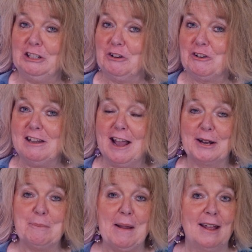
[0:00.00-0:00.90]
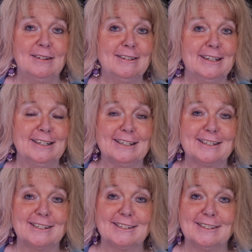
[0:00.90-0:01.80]
You are not abandoned in
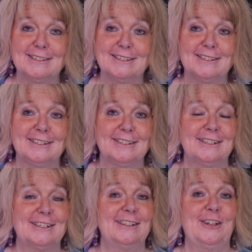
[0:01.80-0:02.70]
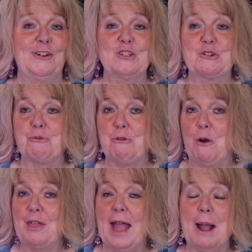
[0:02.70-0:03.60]
it. There is
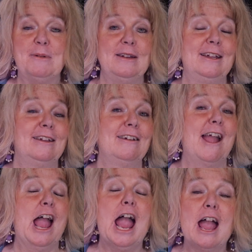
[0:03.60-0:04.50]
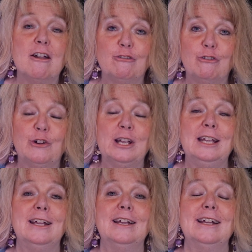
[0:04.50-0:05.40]
growth happening
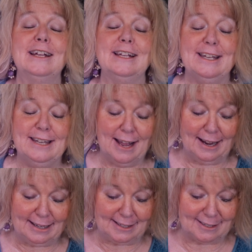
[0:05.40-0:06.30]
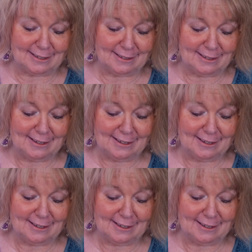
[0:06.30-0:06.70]
every night.